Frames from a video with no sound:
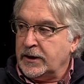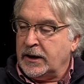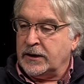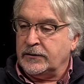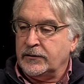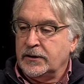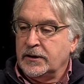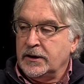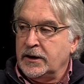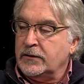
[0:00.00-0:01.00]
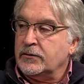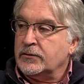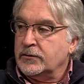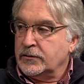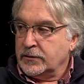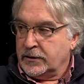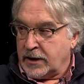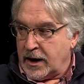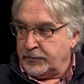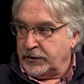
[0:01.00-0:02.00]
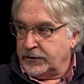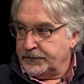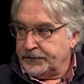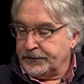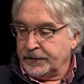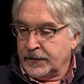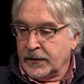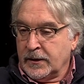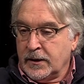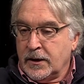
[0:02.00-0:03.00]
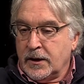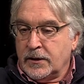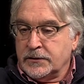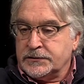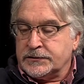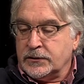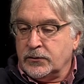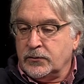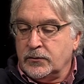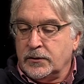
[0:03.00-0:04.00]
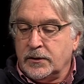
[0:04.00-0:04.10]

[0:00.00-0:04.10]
And it got me. Yeah. So